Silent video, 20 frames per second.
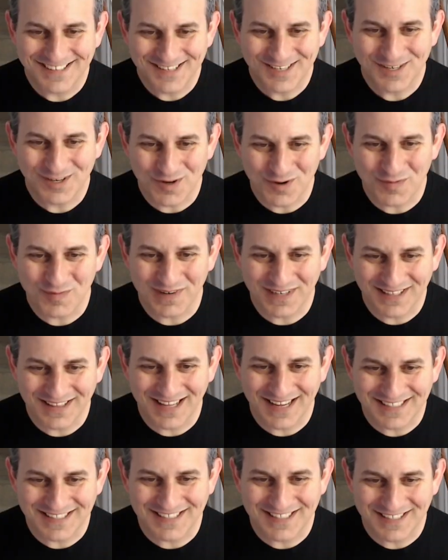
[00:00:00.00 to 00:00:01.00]
nobody
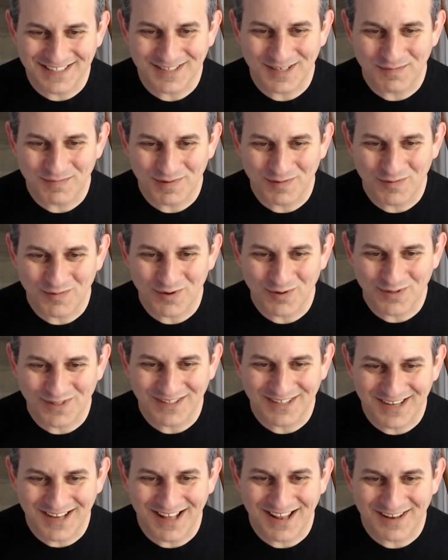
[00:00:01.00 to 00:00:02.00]
lines things up in rows and
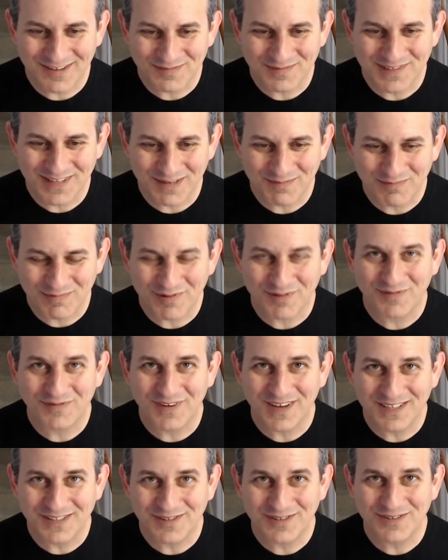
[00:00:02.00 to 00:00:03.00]
columns like
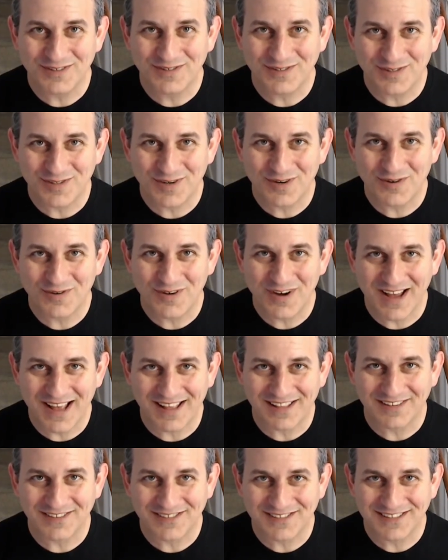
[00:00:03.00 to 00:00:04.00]
Professor Joe
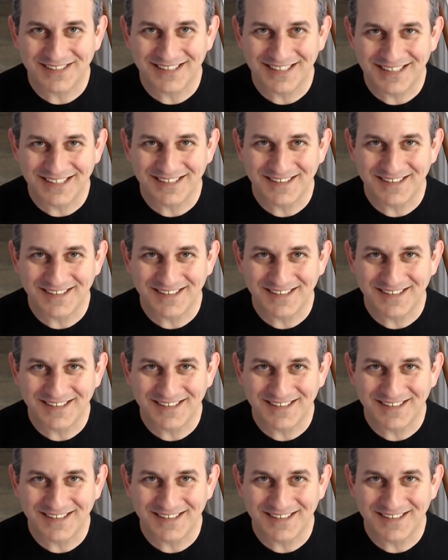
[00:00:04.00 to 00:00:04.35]
Hellerstein.